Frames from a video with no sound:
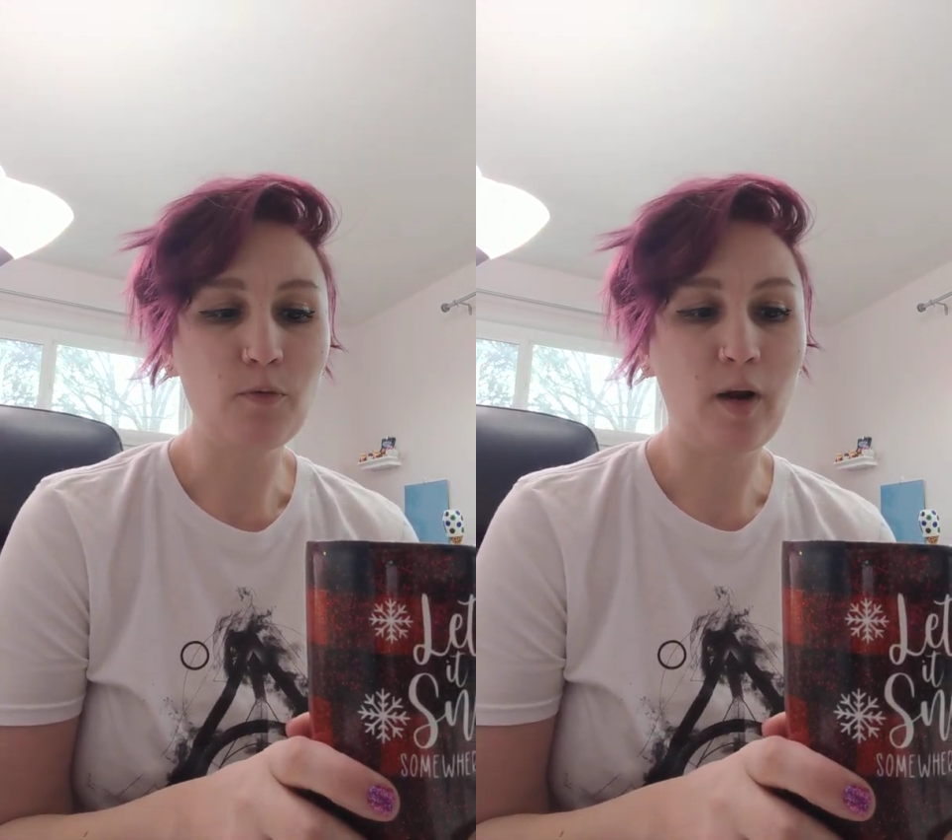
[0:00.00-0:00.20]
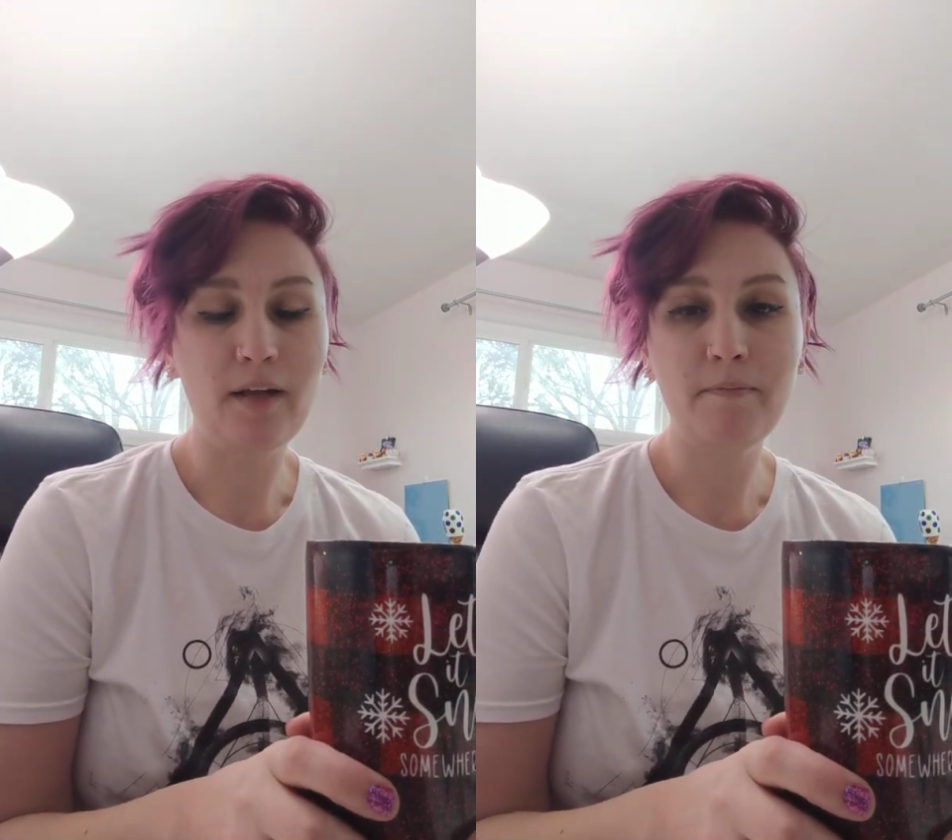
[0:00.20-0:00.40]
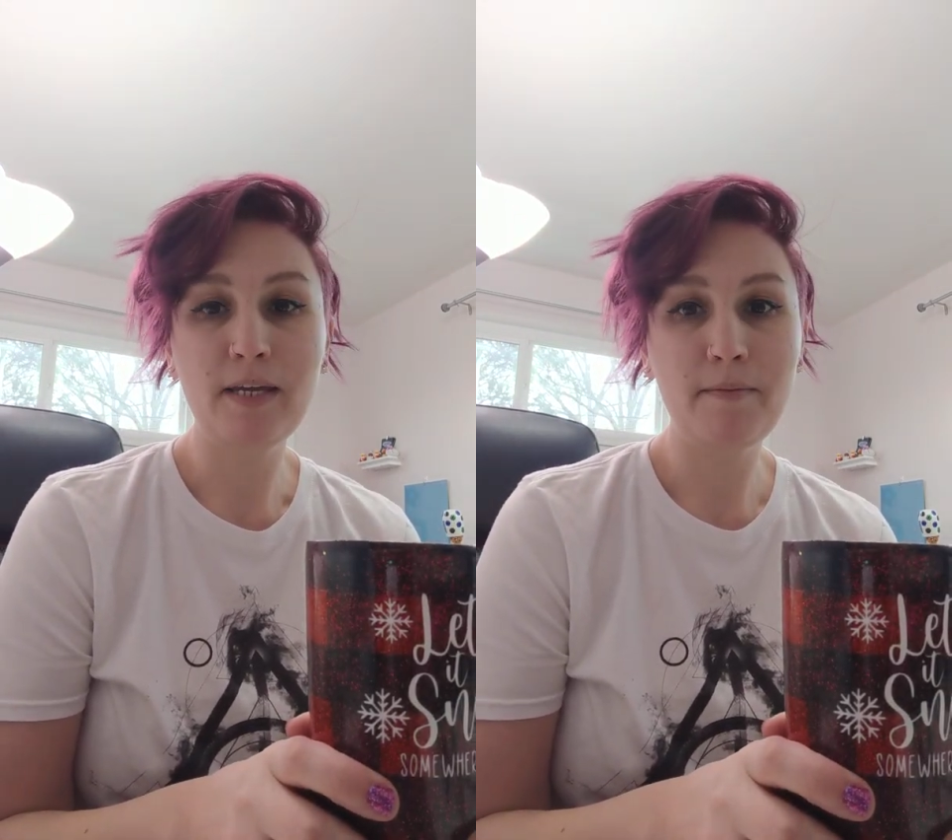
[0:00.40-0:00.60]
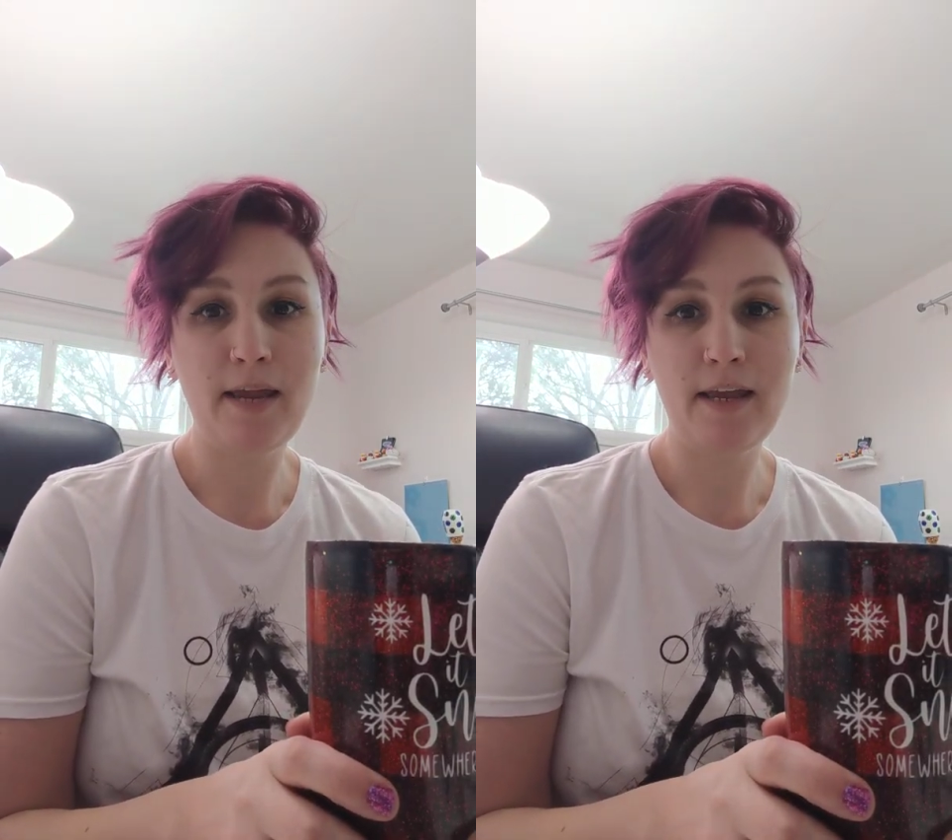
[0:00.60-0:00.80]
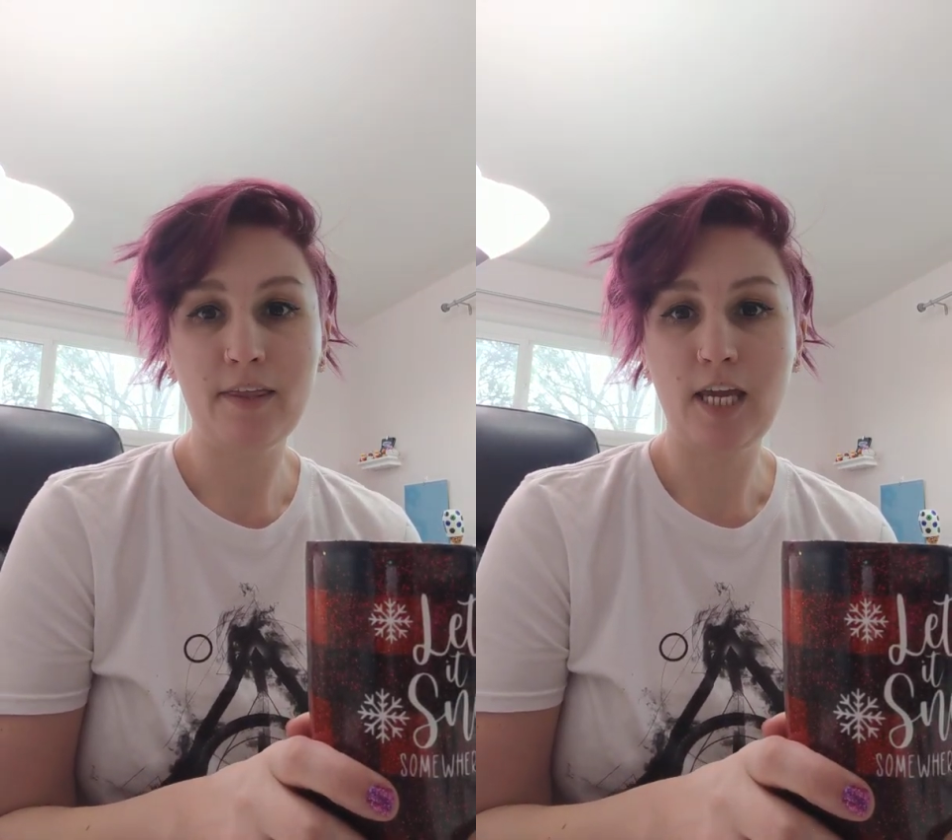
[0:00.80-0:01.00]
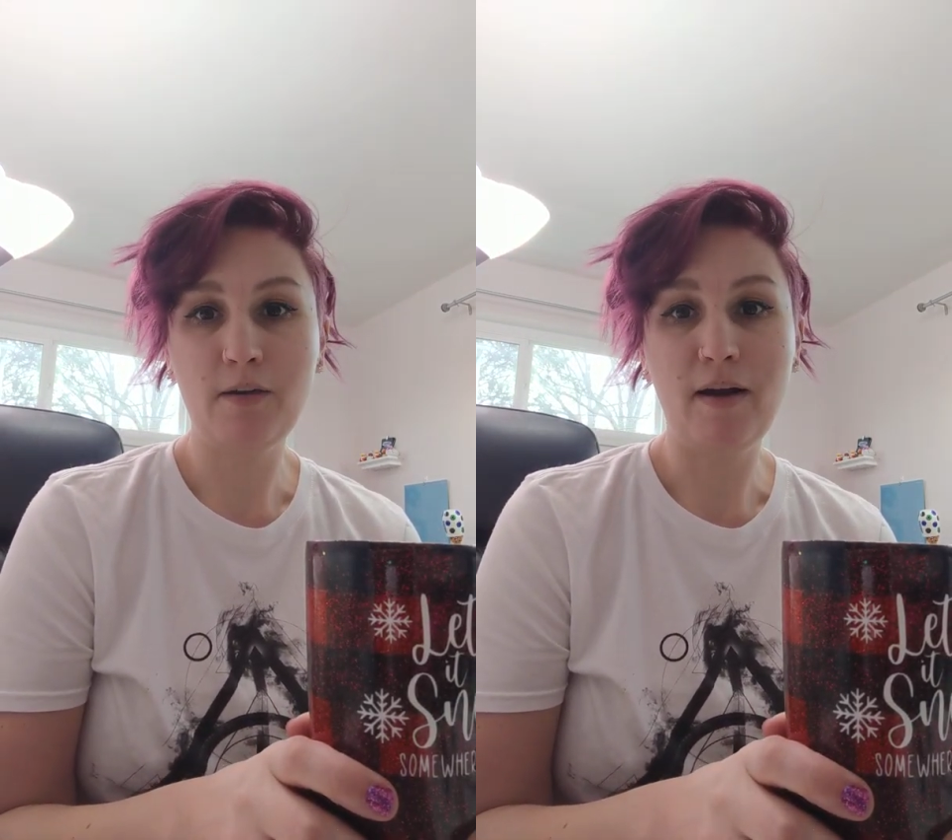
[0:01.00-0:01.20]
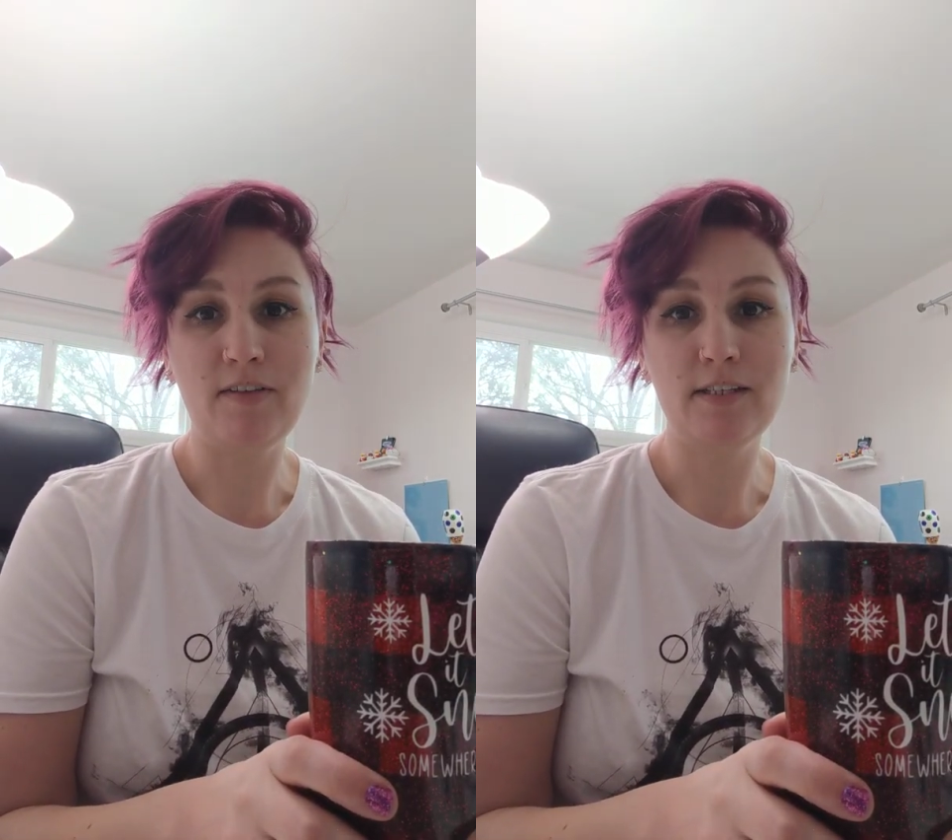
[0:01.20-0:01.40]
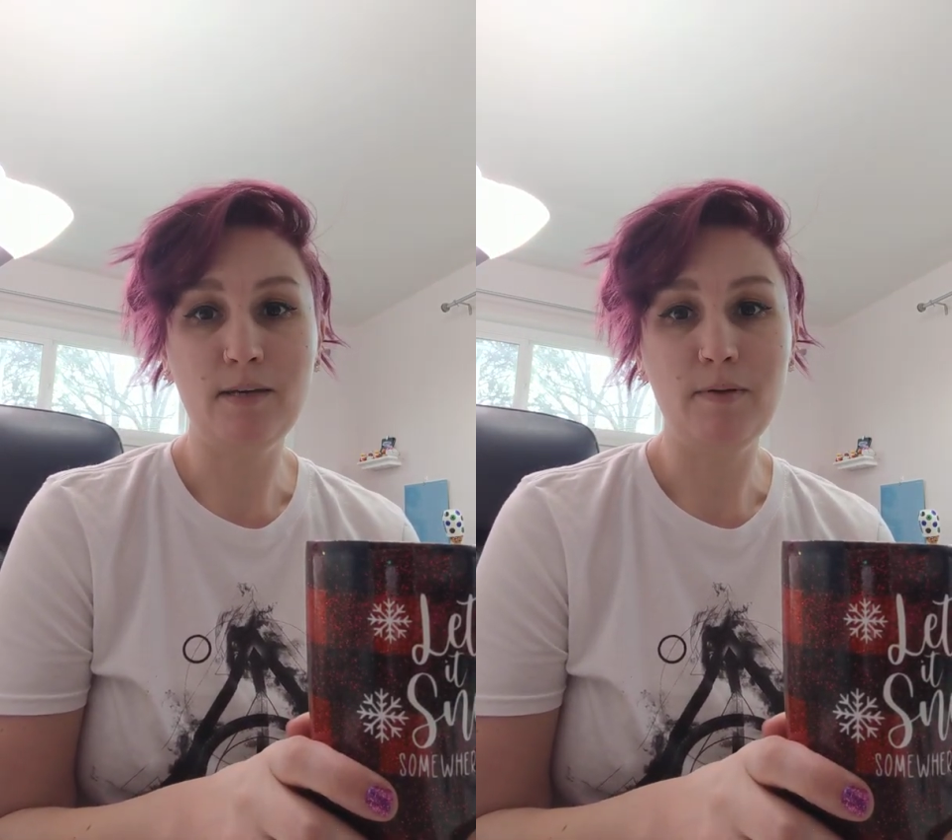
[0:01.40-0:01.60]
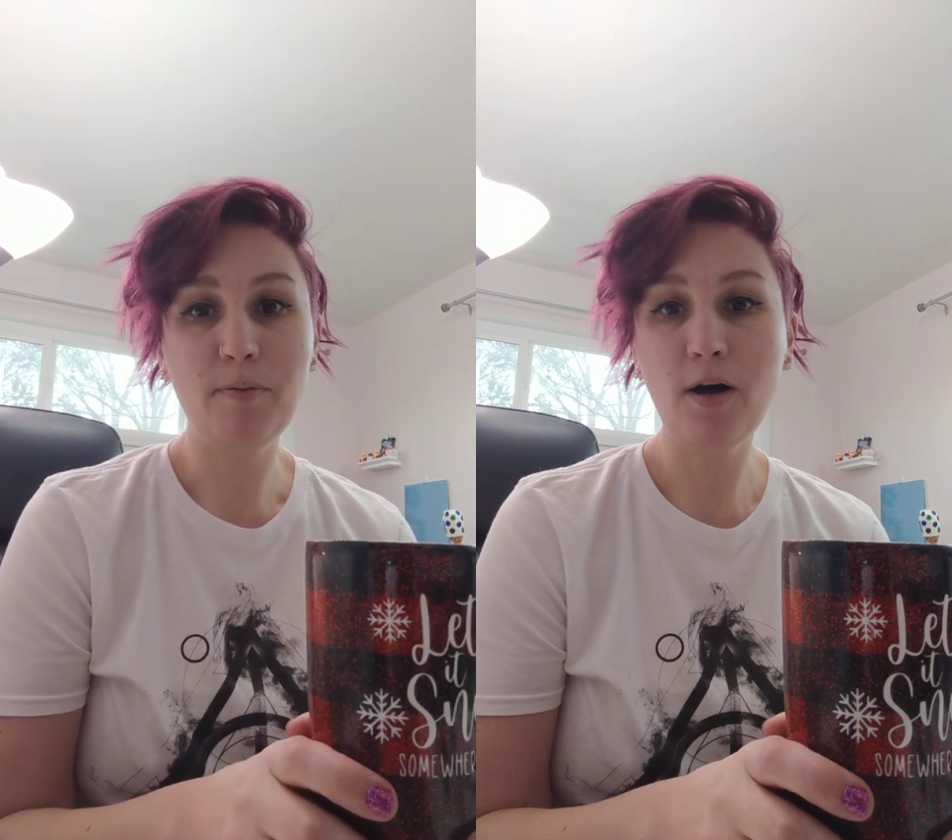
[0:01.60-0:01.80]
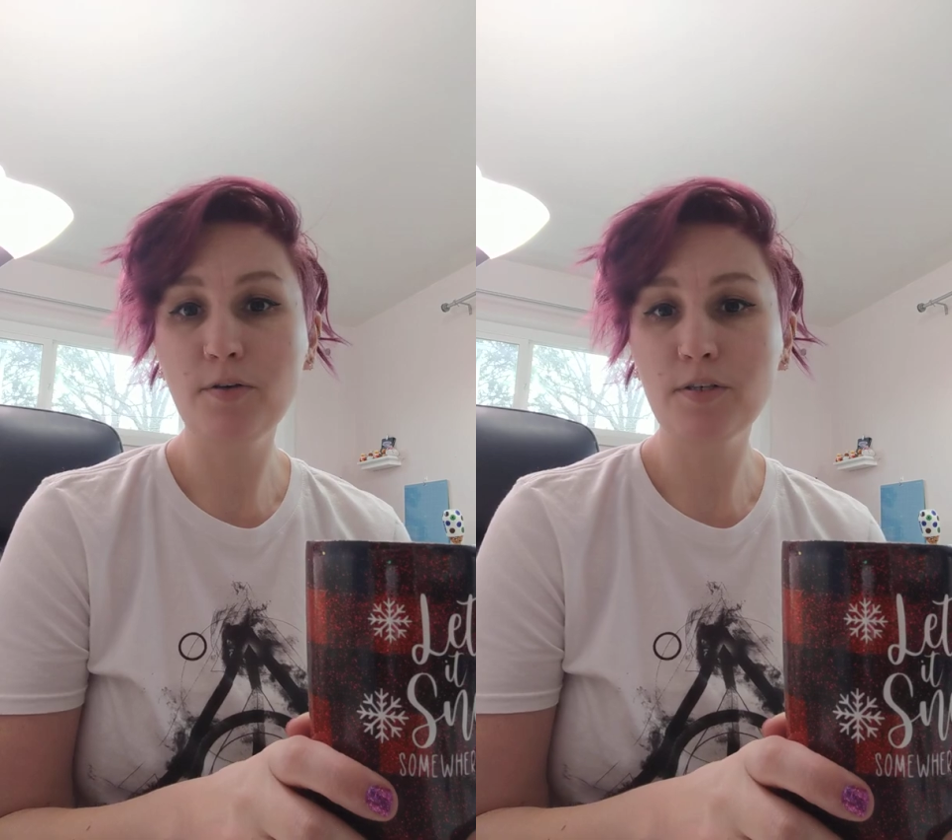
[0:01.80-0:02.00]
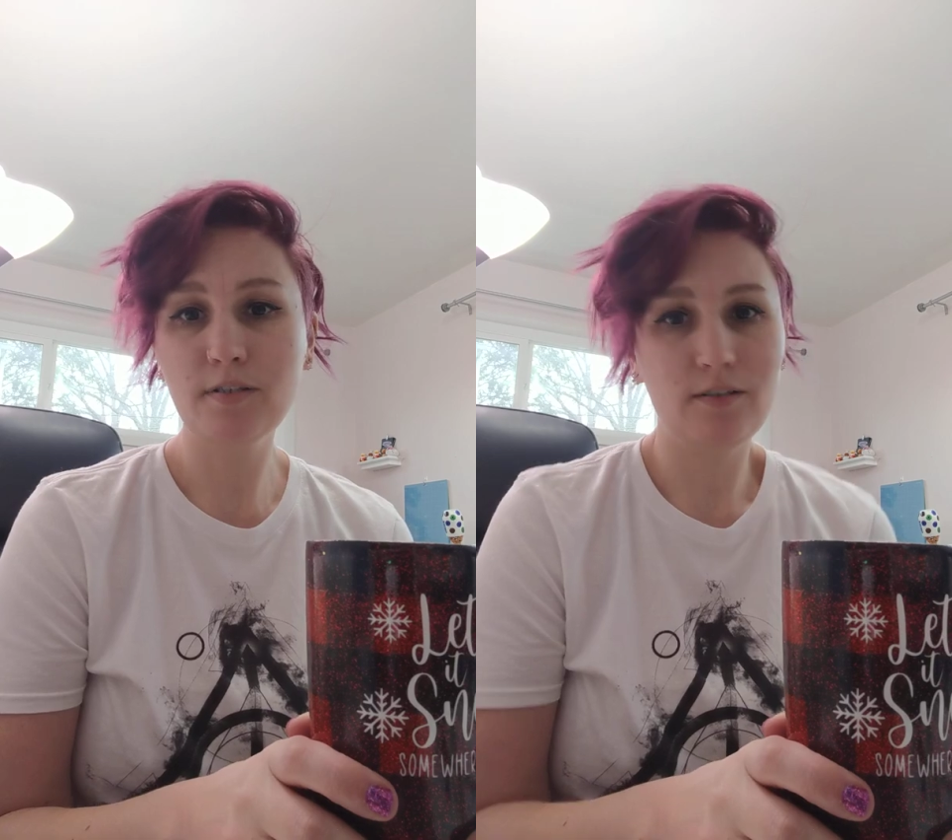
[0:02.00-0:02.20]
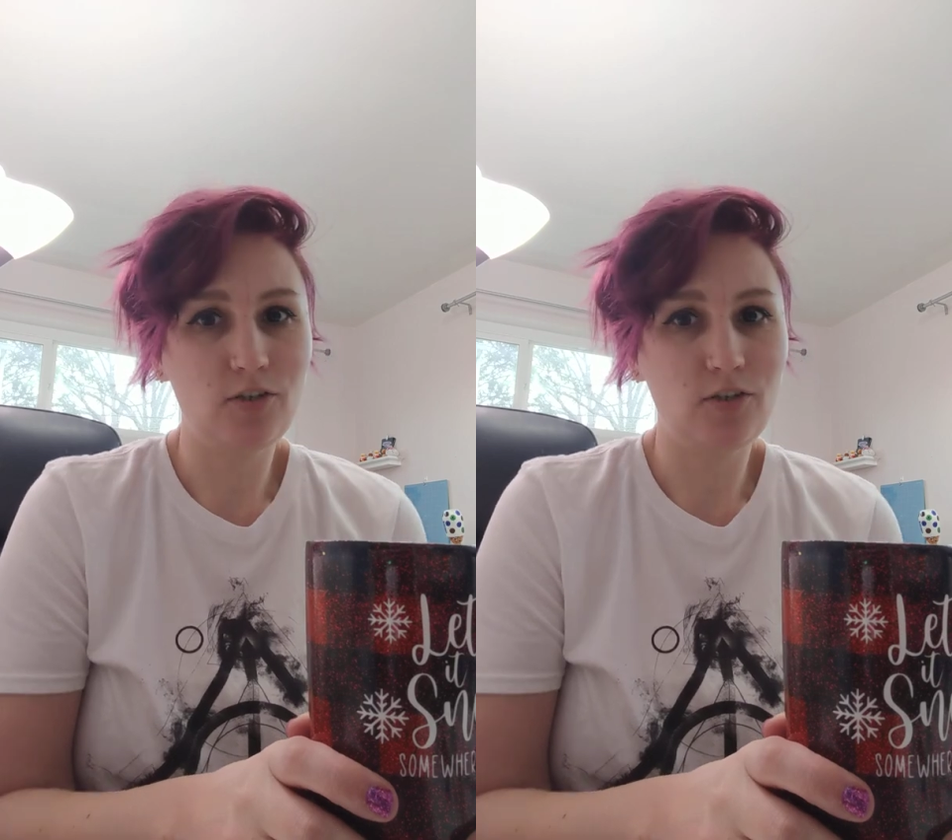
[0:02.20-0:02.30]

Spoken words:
want me to make that you haven't seen me post,